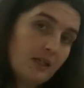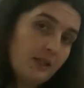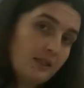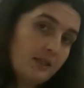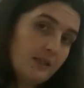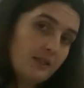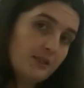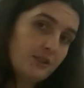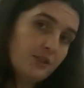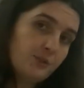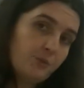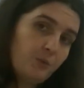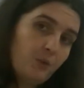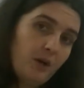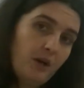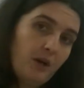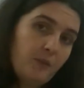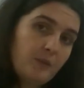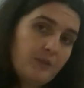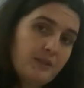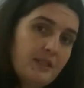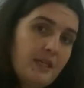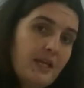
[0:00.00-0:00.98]
Now this is
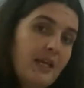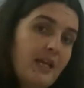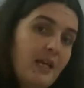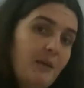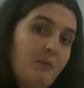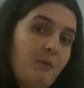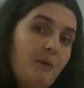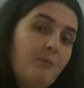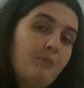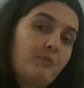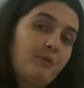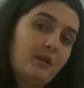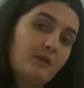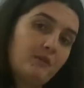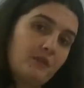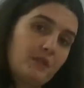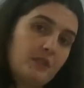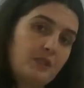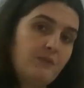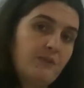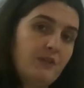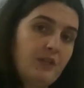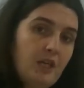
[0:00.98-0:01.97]
why I was saying in my
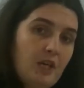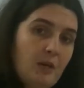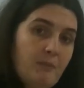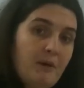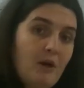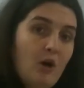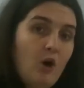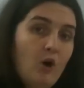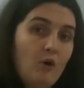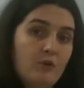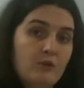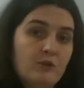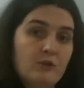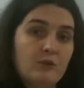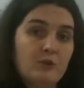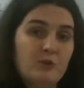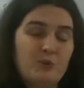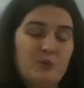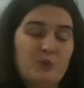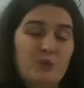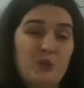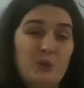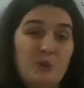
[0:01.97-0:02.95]
previous video about
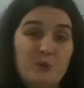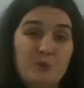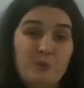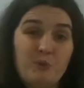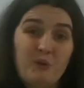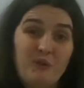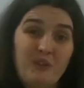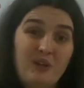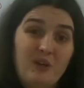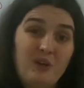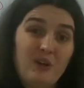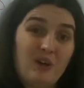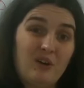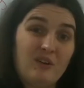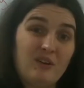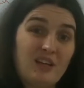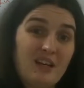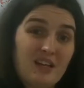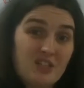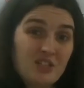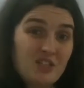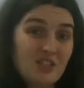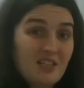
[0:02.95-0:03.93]
horizontal circles, well they
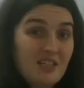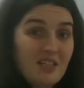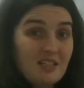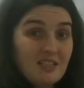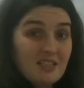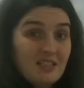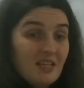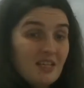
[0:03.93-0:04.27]
can't actually